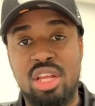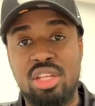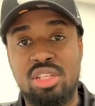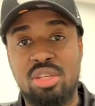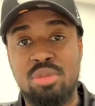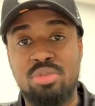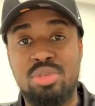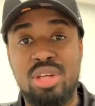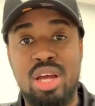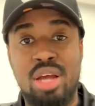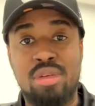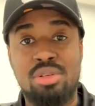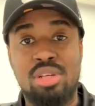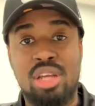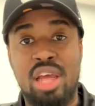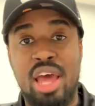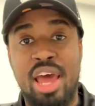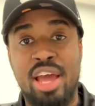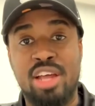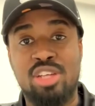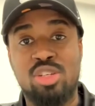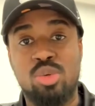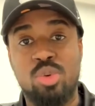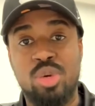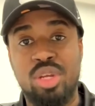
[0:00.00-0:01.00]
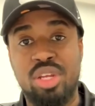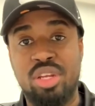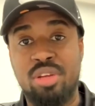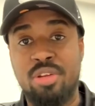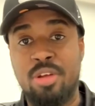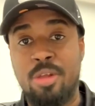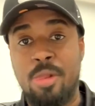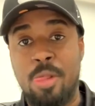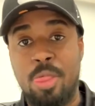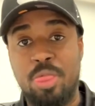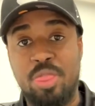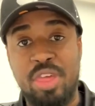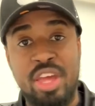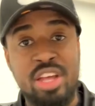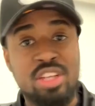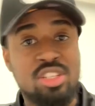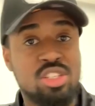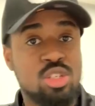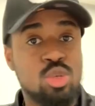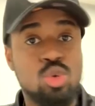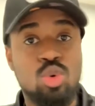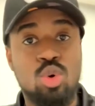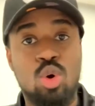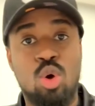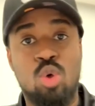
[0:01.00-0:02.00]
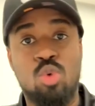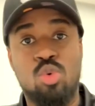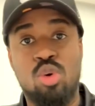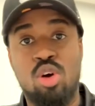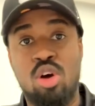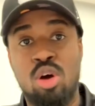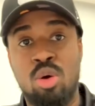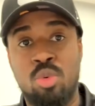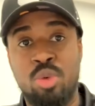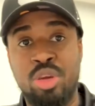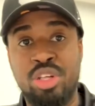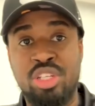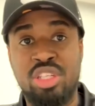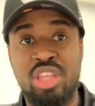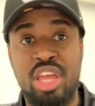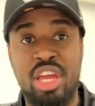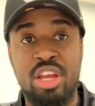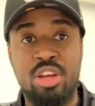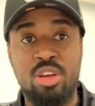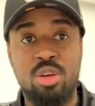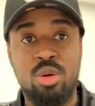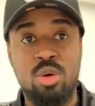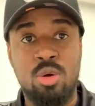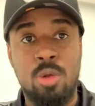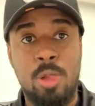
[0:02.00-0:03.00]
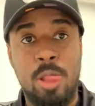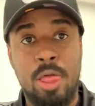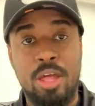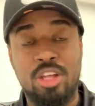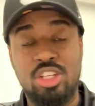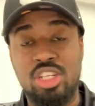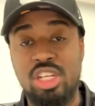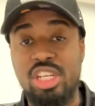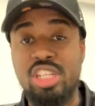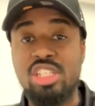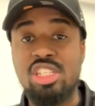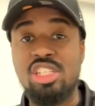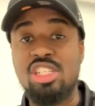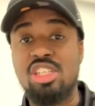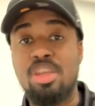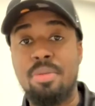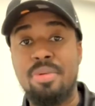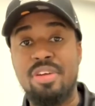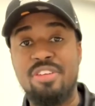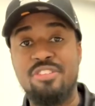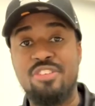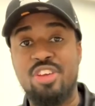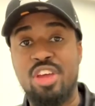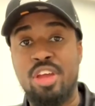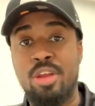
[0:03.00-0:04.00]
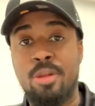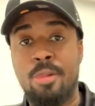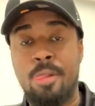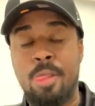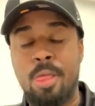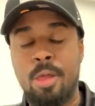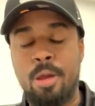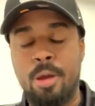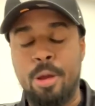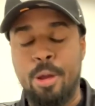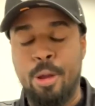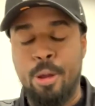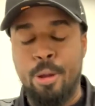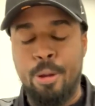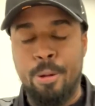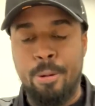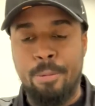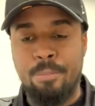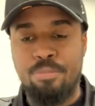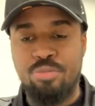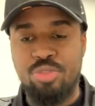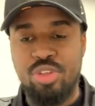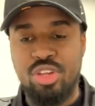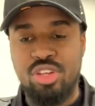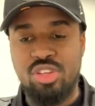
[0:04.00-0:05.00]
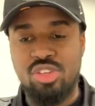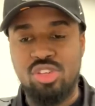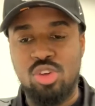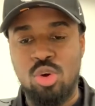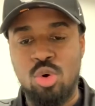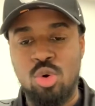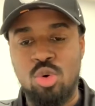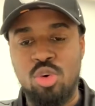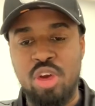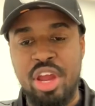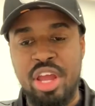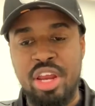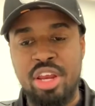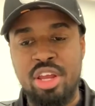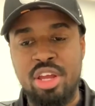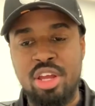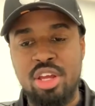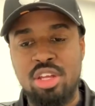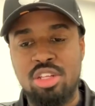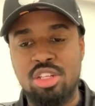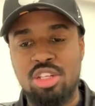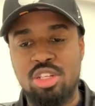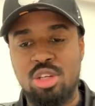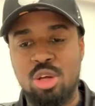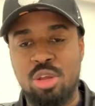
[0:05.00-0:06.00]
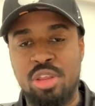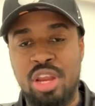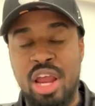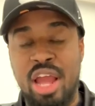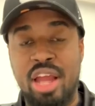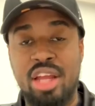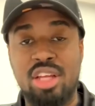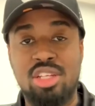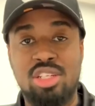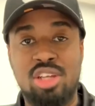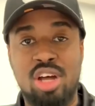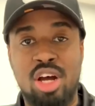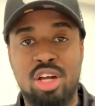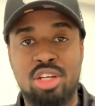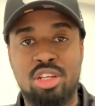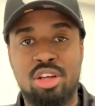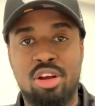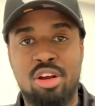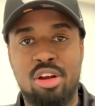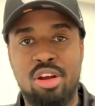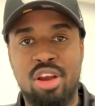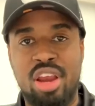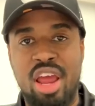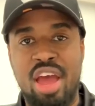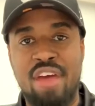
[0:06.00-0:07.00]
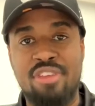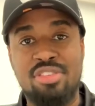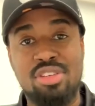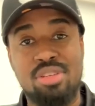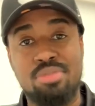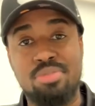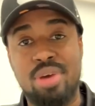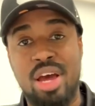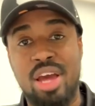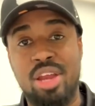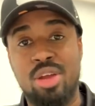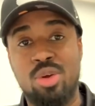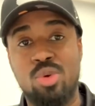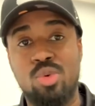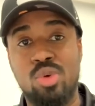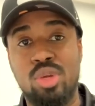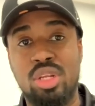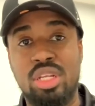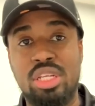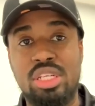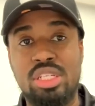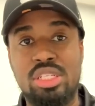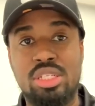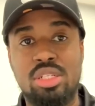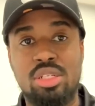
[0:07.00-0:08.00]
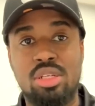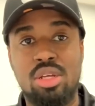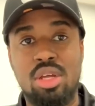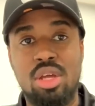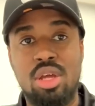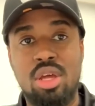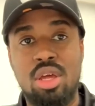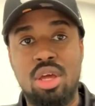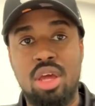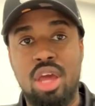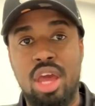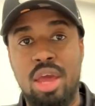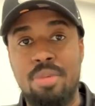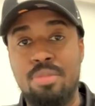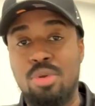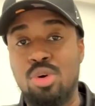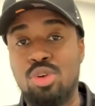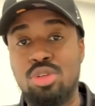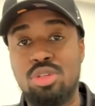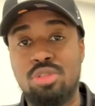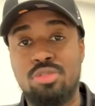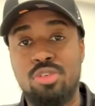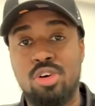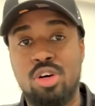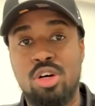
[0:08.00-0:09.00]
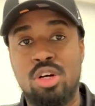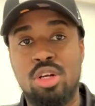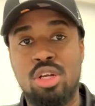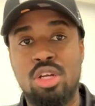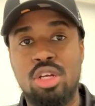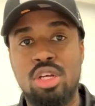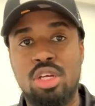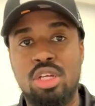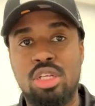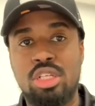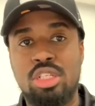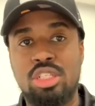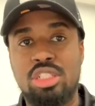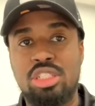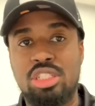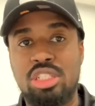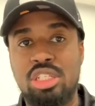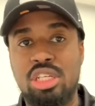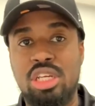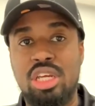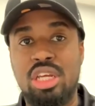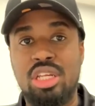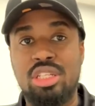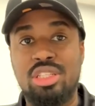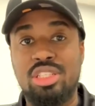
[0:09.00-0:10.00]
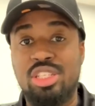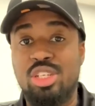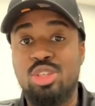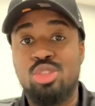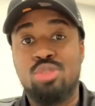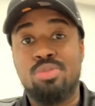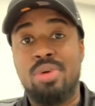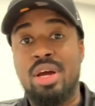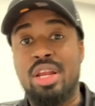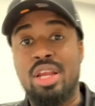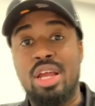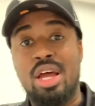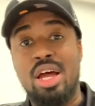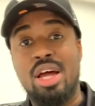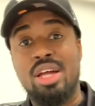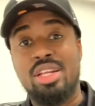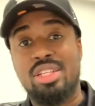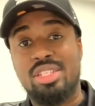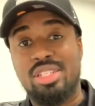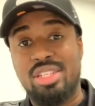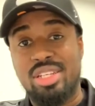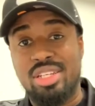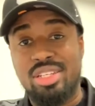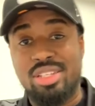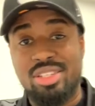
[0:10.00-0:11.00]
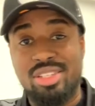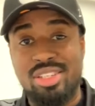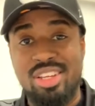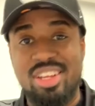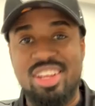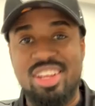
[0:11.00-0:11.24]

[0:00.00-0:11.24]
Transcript: sometimes lacks when things do go wrong, which they do. She listens to me vent. It's so great to know that I can talk to her and have somebody who will listen. And most of all, she deals with my nonsense.